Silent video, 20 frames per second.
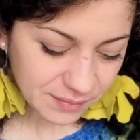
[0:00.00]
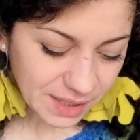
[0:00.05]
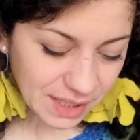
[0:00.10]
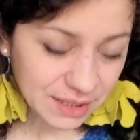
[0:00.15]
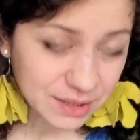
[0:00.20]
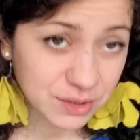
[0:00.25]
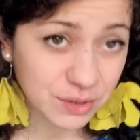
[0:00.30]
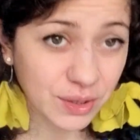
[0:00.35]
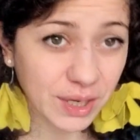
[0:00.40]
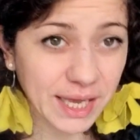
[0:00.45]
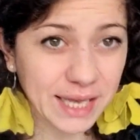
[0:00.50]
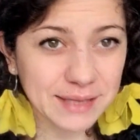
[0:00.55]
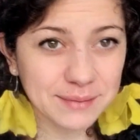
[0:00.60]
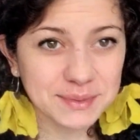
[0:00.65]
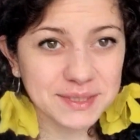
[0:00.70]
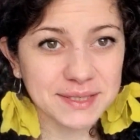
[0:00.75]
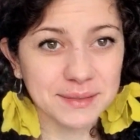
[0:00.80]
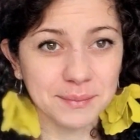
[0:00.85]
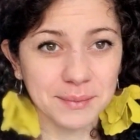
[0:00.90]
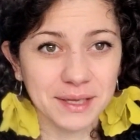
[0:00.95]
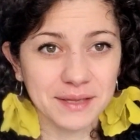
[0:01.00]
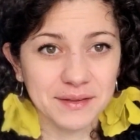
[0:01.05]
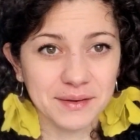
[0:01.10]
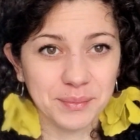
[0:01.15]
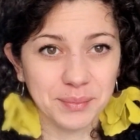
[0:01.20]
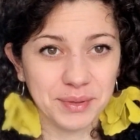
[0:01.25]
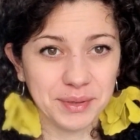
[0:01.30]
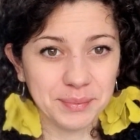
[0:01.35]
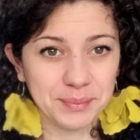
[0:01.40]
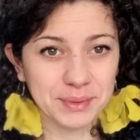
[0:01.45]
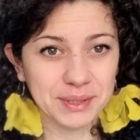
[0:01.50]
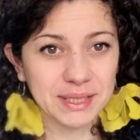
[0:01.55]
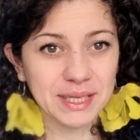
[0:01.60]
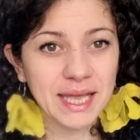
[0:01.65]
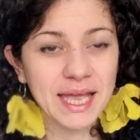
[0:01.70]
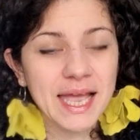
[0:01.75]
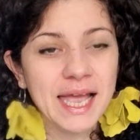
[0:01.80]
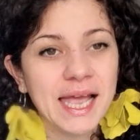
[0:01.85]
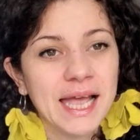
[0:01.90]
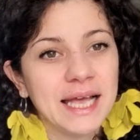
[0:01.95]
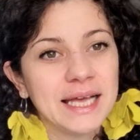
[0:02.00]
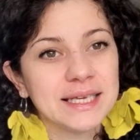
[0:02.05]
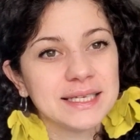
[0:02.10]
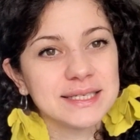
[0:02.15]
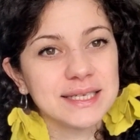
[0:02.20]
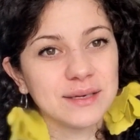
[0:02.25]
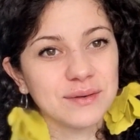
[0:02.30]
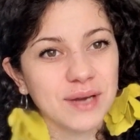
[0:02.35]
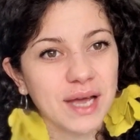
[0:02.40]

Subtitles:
to help some other people. So